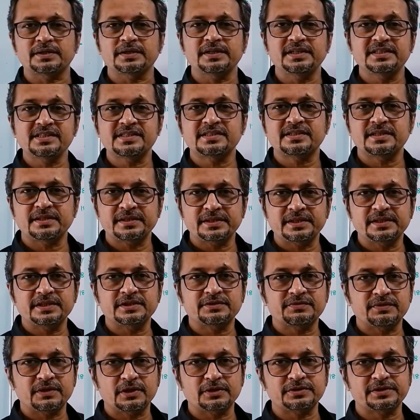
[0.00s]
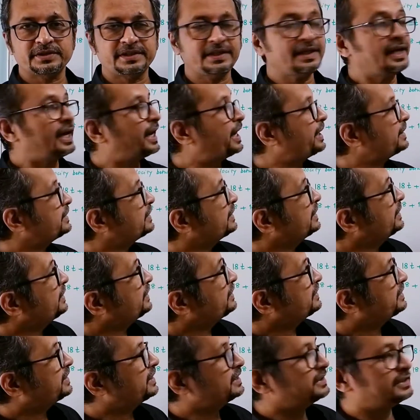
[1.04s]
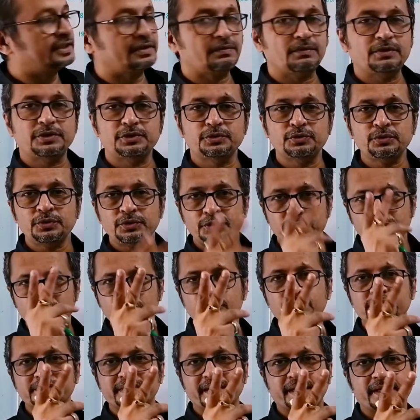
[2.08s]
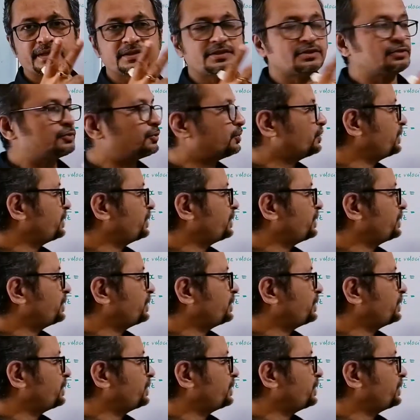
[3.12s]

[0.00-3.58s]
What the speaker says: instantaneous velocity at t is equal to 2 seconds. So